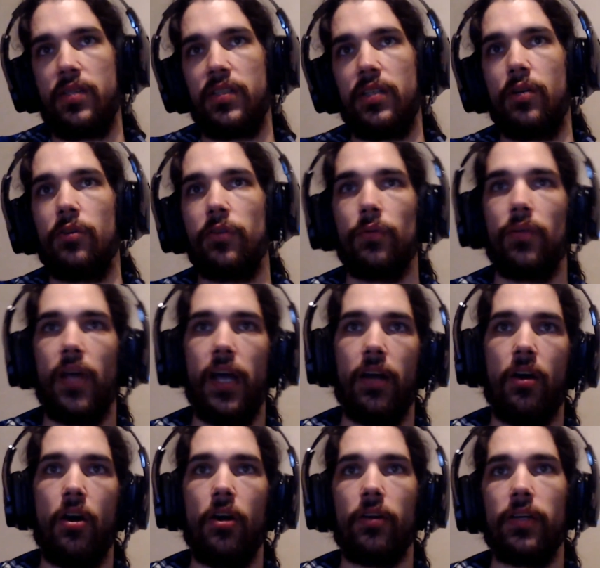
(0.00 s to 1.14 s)
It goes through
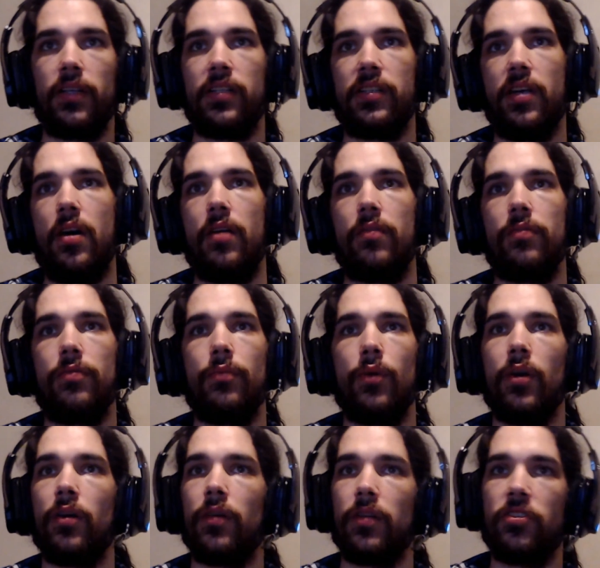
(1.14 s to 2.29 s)
lighthearted stuff
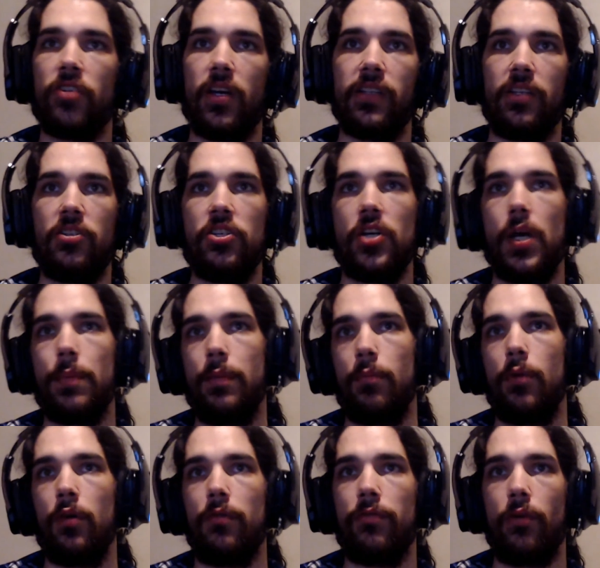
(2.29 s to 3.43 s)
where it tries to cheer up the
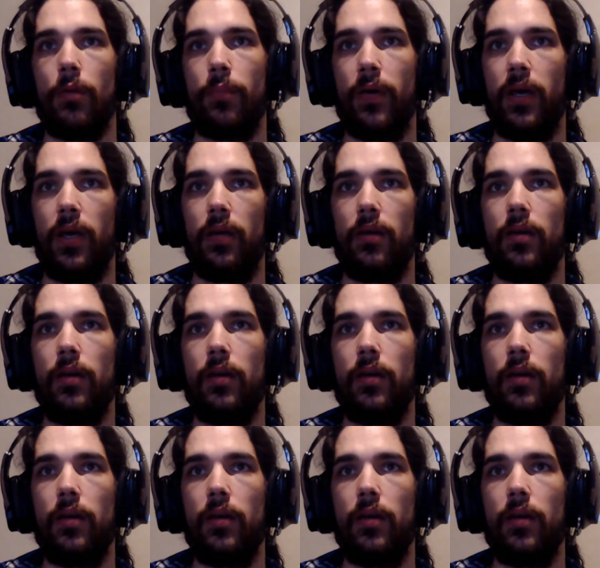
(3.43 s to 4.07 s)
mood for a bit,